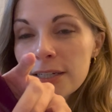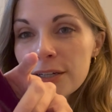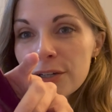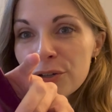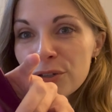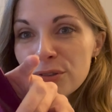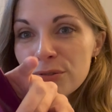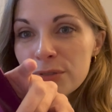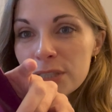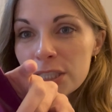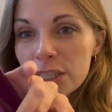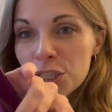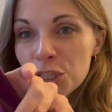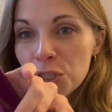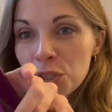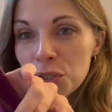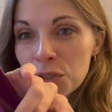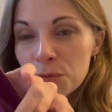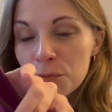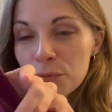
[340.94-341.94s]

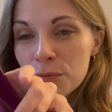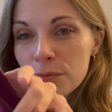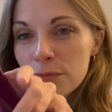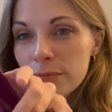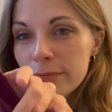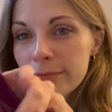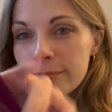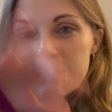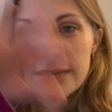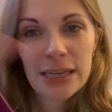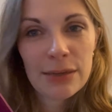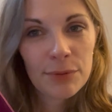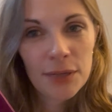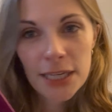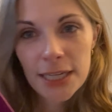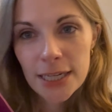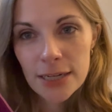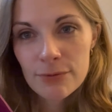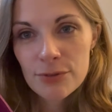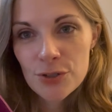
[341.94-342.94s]
which maybe
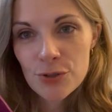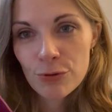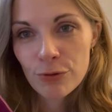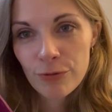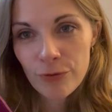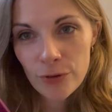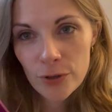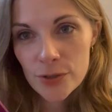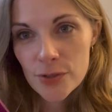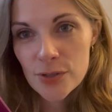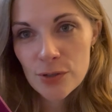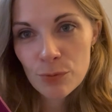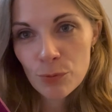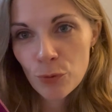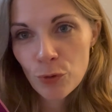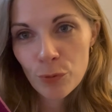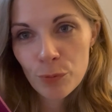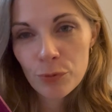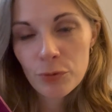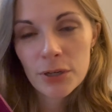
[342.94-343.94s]
gives your foot some
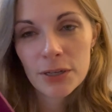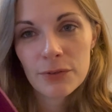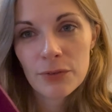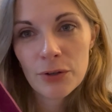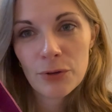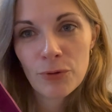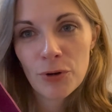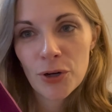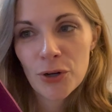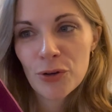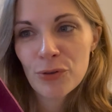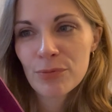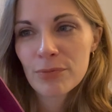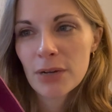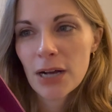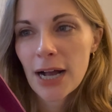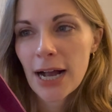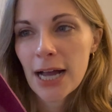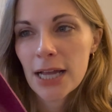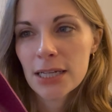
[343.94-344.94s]
more breathing
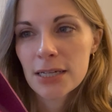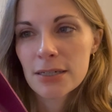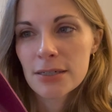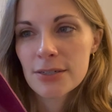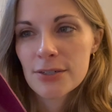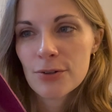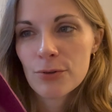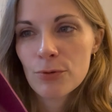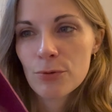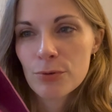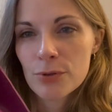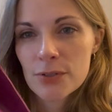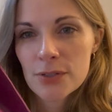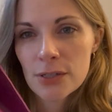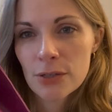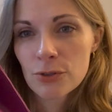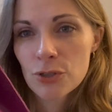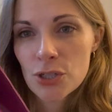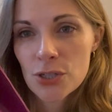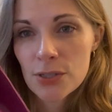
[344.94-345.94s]
room, and
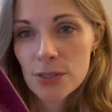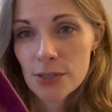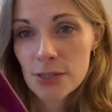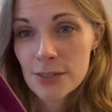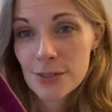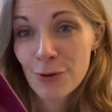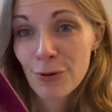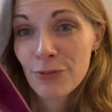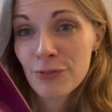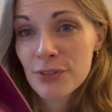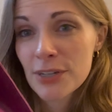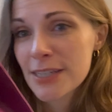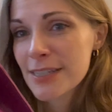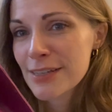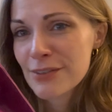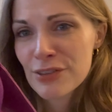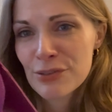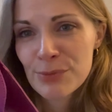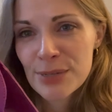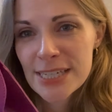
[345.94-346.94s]
also just the softness
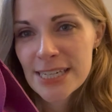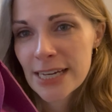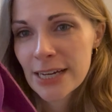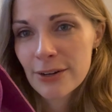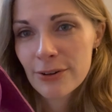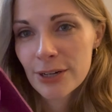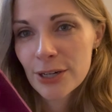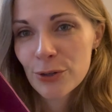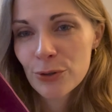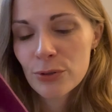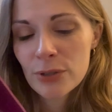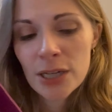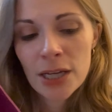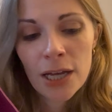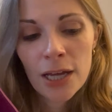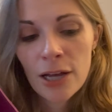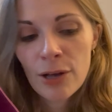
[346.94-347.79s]
of the material.